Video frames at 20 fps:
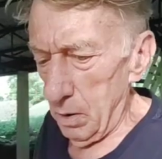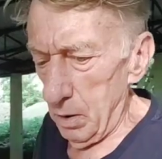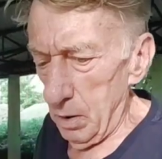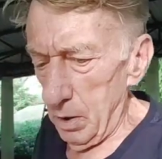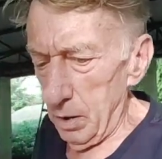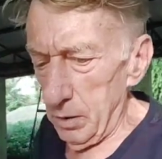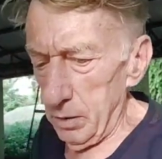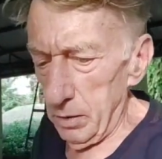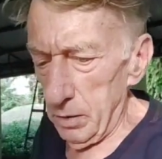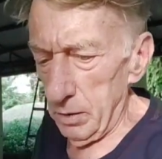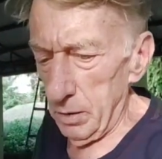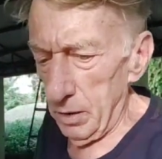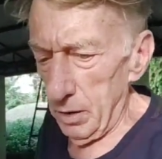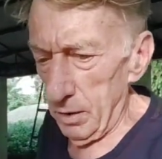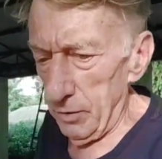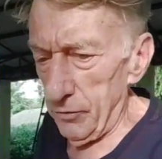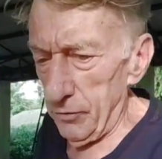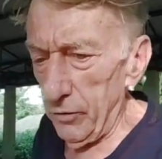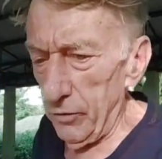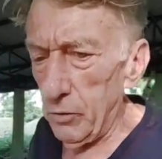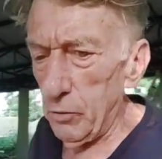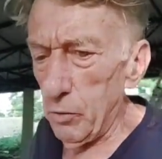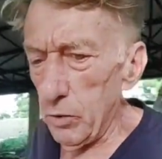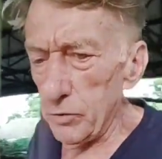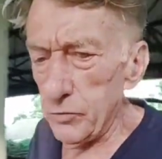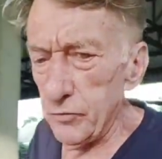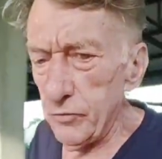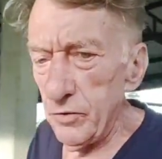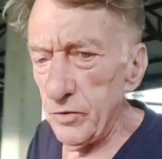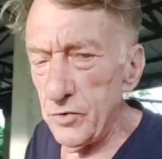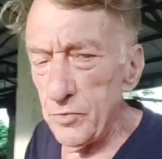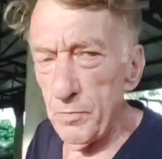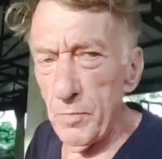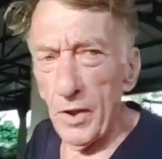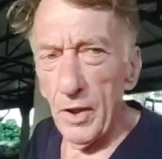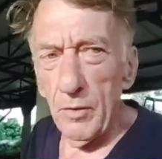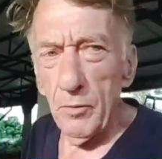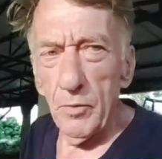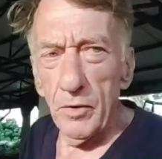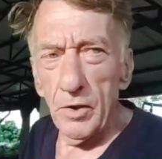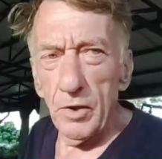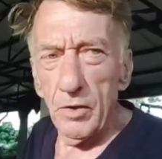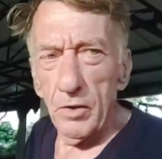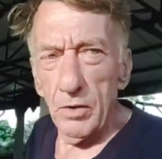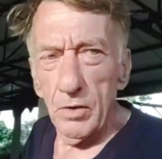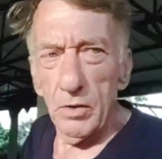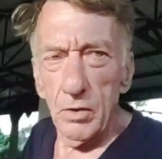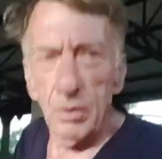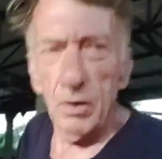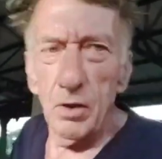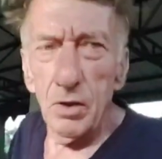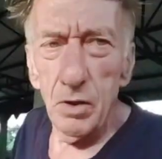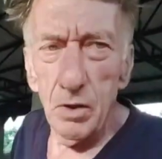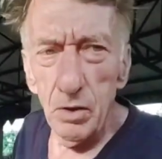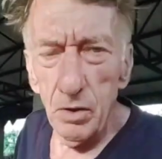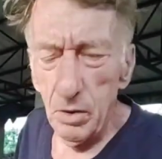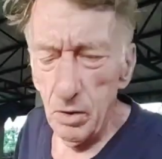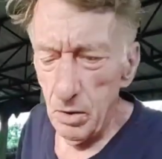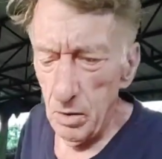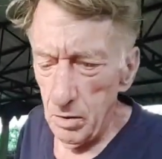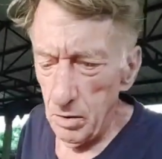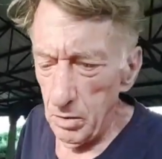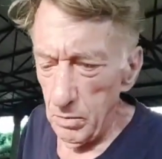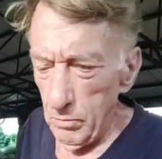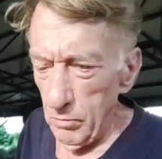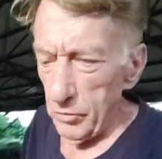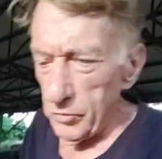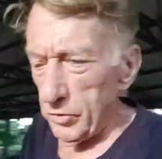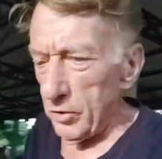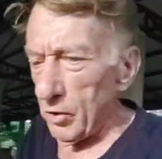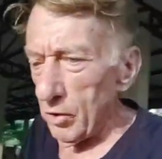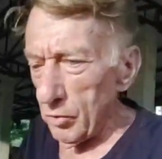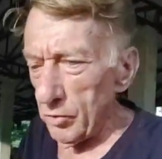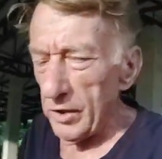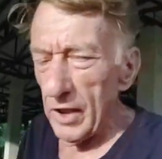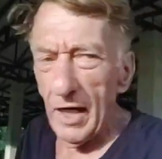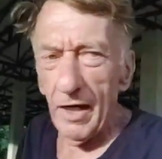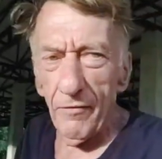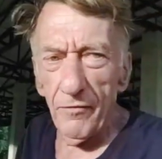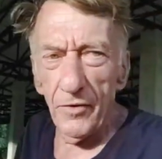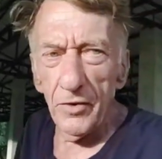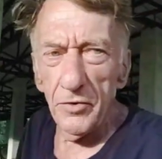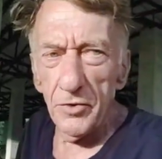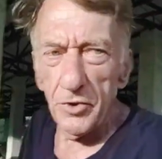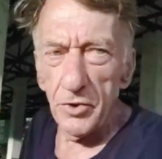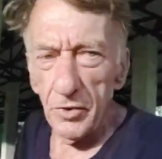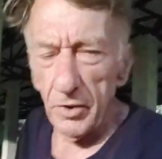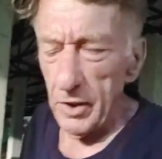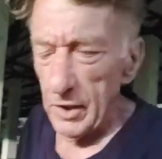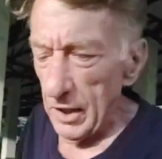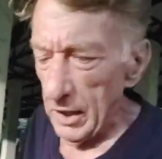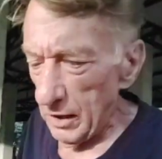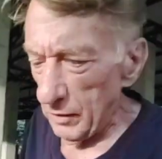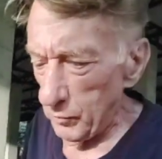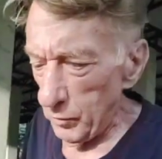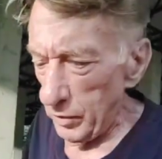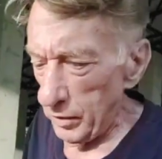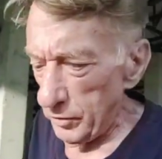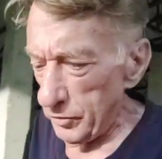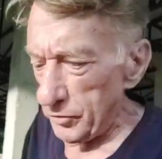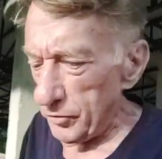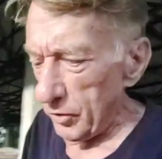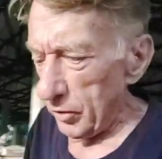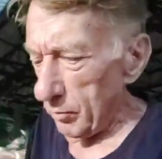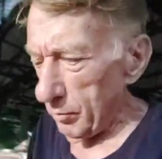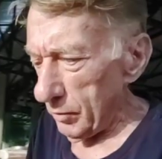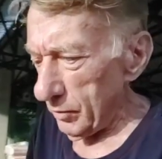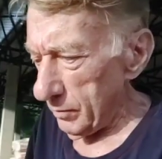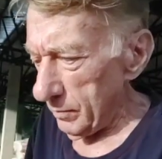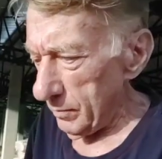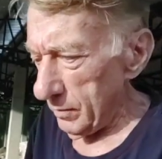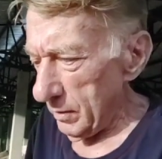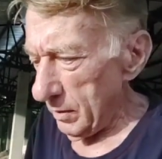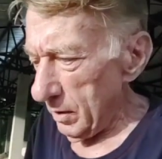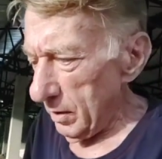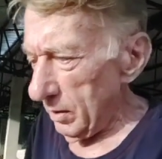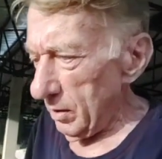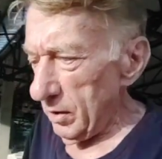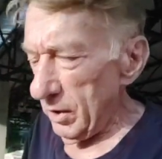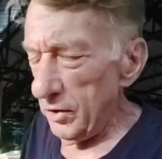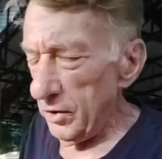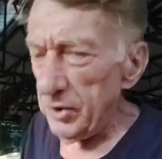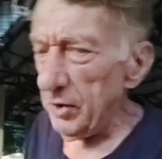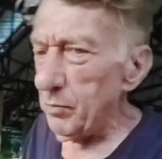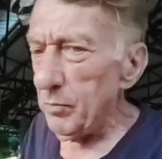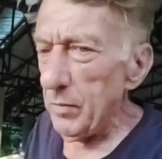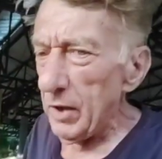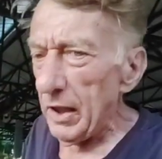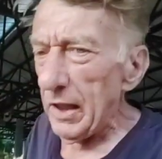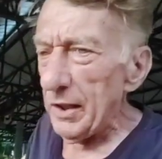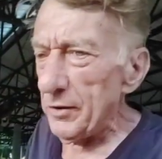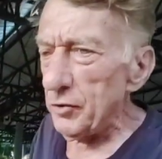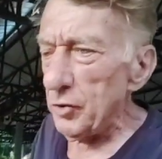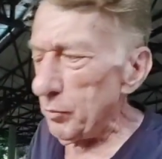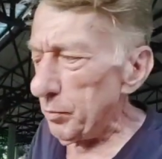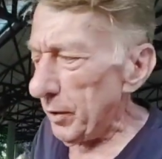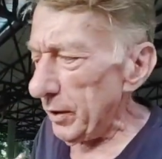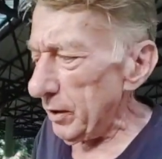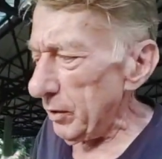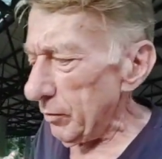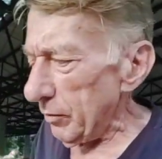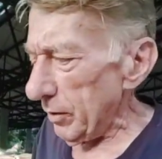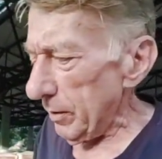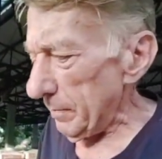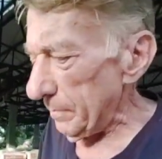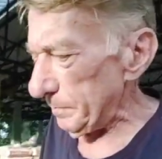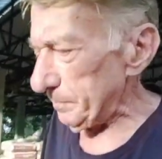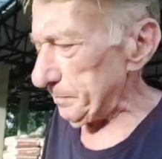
And 3/4 inch pipe was called 1/2 inch at the hardware store. It didn't add up anyway.